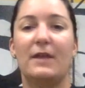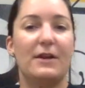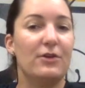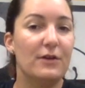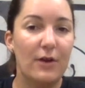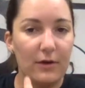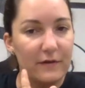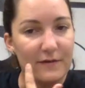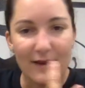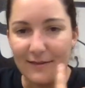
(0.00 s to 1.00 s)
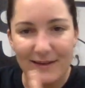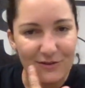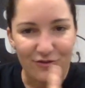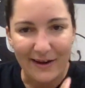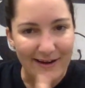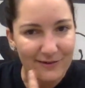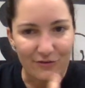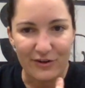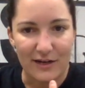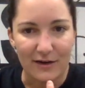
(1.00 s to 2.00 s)
And you can notice nothing changed
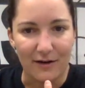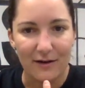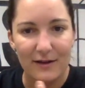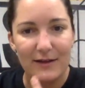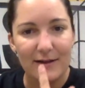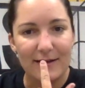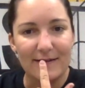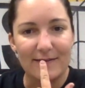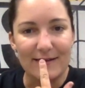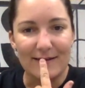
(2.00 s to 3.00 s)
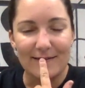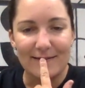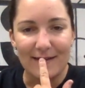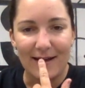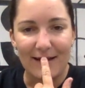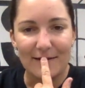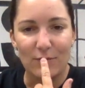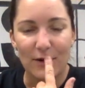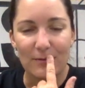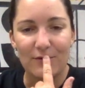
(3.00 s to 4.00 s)
here. It's inside
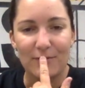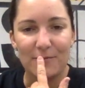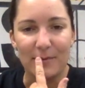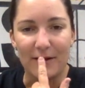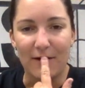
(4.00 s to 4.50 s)
what I'm doing with my